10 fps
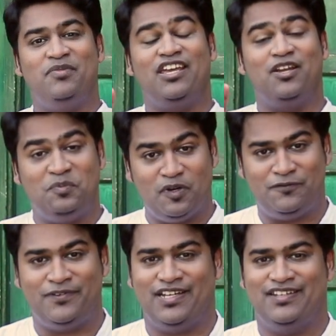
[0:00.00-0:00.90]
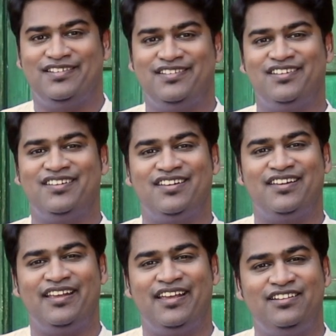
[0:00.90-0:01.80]
Make it perfect.
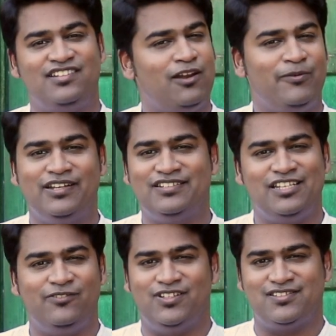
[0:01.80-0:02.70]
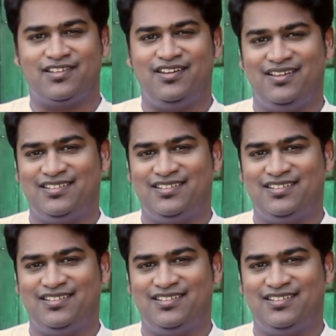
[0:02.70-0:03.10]
Shall we receive this grace?